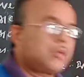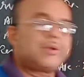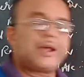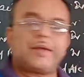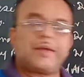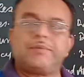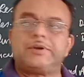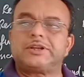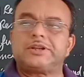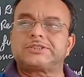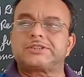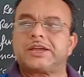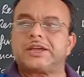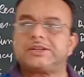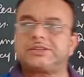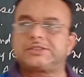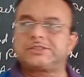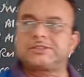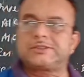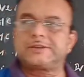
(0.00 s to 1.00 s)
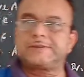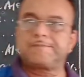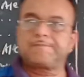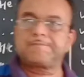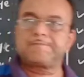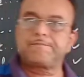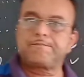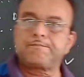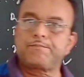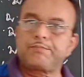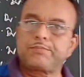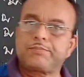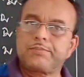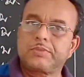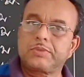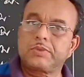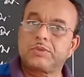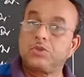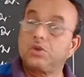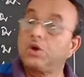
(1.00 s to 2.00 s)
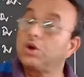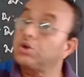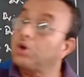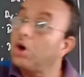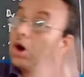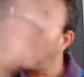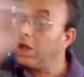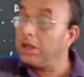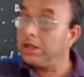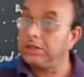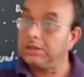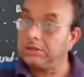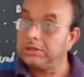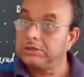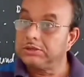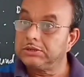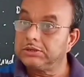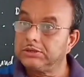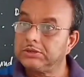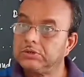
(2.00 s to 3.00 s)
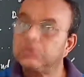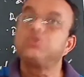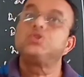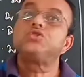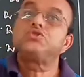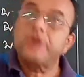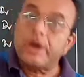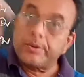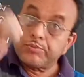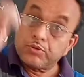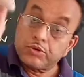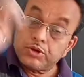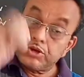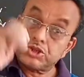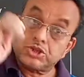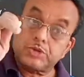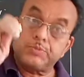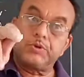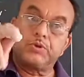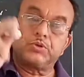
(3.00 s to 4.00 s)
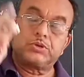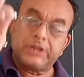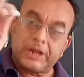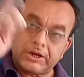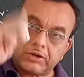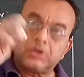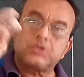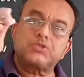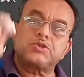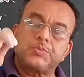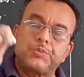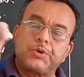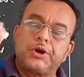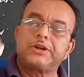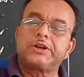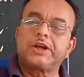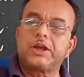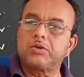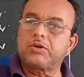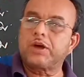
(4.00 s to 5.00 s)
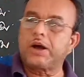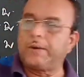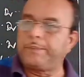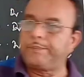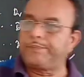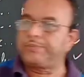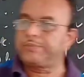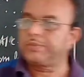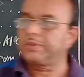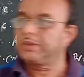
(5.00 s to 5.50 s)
liability sides, not all which you have to distribute. That also point I will come.